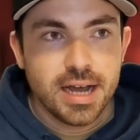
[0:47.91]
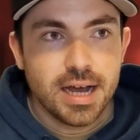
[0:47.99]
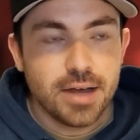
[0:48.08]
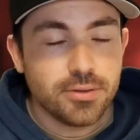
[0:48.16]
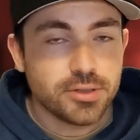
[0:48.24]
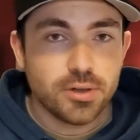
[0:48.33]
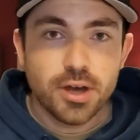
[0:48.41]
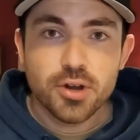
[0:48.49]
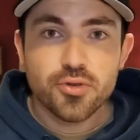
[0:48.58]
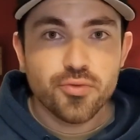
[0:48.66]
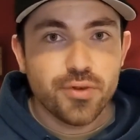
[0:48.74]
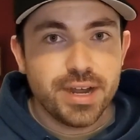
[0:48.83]
There's a lot of
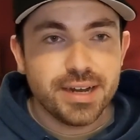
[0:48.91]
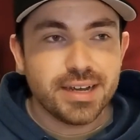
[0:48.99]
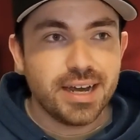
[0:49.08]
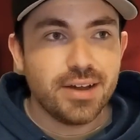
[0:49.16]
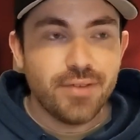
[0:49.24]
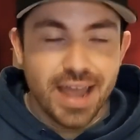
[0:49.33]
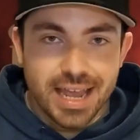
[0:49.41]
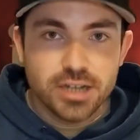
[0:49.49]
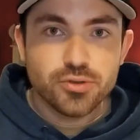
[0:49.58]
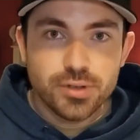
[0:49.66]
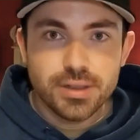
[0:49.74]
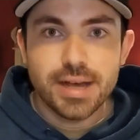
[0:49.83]
great kind of
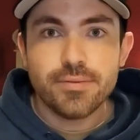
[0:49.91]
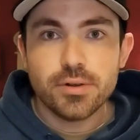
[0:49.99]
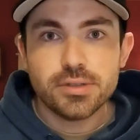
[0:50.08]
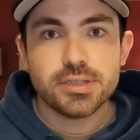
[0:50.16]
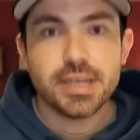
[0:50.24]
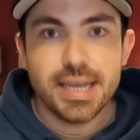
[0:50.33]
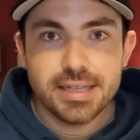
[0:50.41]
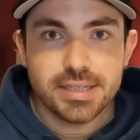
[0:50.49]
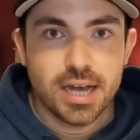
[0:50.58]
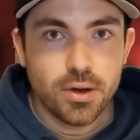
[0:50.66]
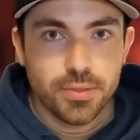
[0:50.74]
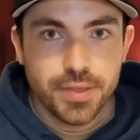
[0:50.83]
entry level skates
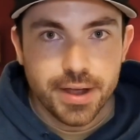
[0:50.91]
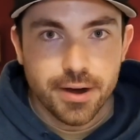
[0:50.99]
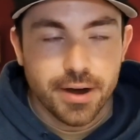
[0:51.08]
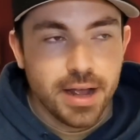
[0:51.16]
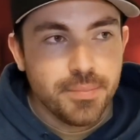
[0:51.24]
out there.